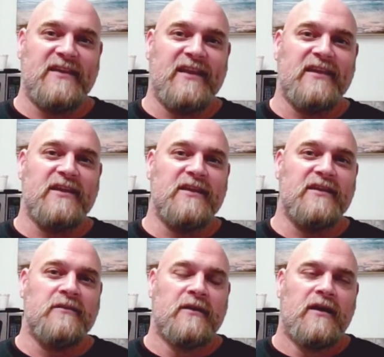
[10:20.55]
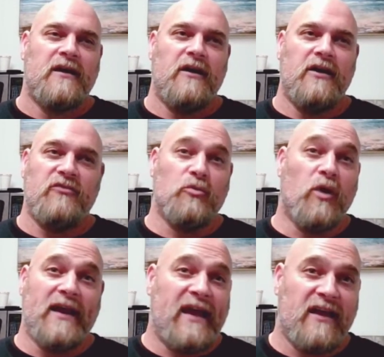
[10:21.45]
And then if you
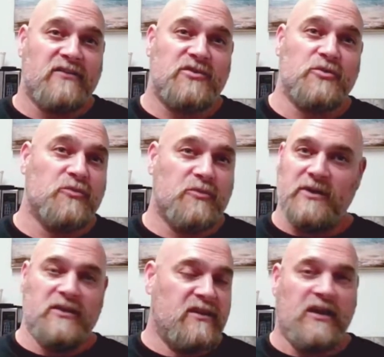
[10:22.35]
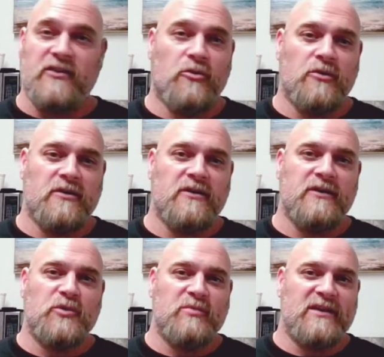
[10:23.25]
want to answer the other order,
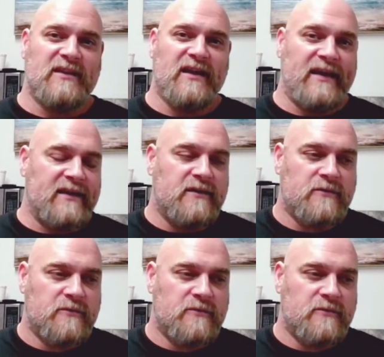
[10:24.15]
it would be like,